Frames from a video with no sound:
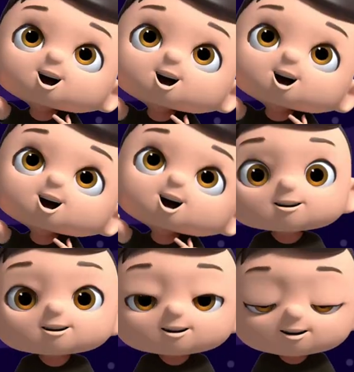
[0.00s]

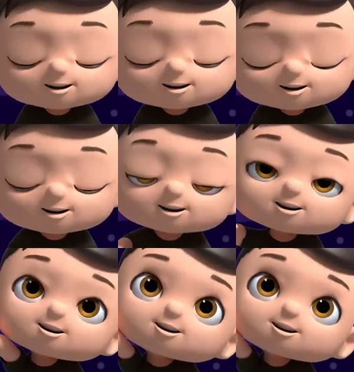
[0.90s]

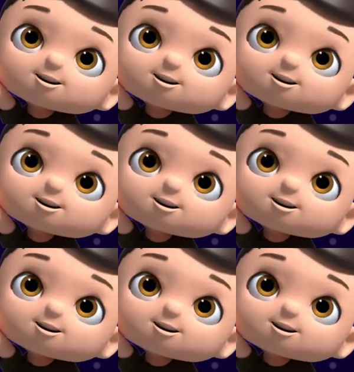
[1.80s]
No one is speaking in this clip.